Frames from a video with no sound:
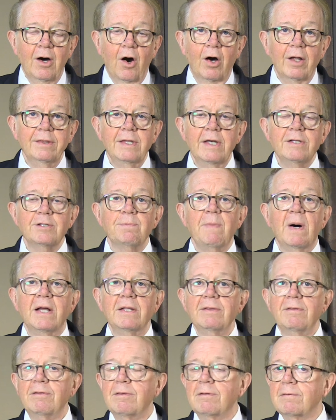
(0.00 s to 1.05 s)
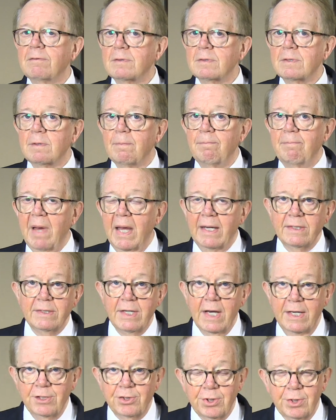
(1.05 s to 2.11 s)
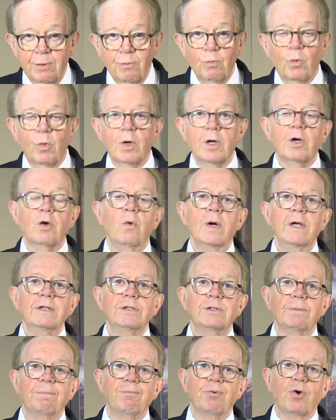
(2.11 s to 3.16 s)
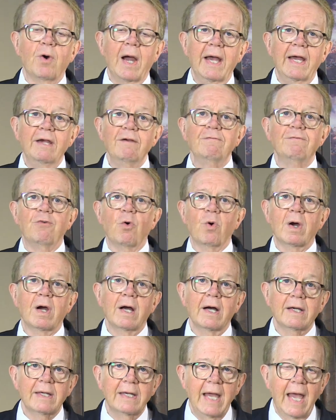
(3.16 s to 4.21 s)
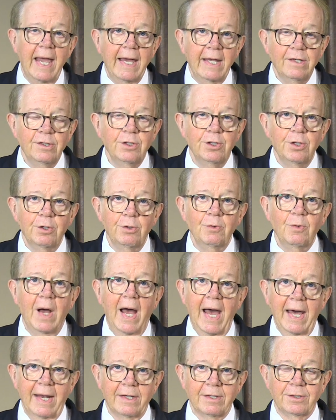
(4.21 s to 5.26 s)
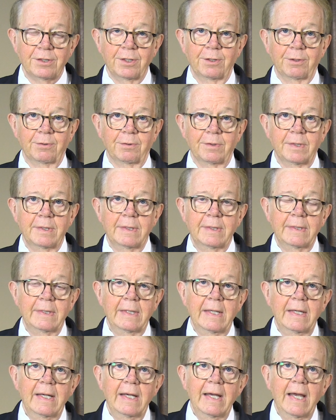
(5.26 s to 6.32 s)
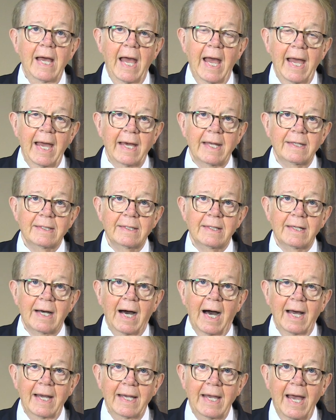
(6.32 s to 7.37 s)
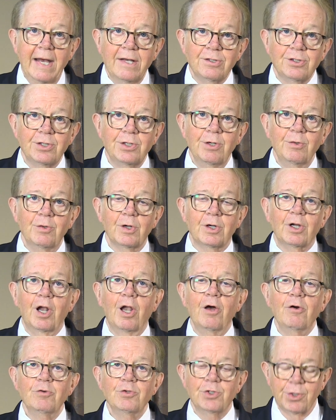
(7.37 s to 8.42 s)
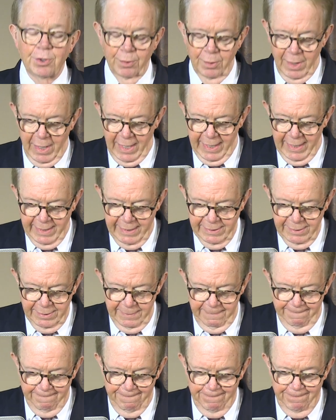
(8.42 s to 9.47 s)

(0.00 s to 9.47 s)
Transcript: On this month, meditation, we're going to pray for a can do attitude. And I ask you to close your eyes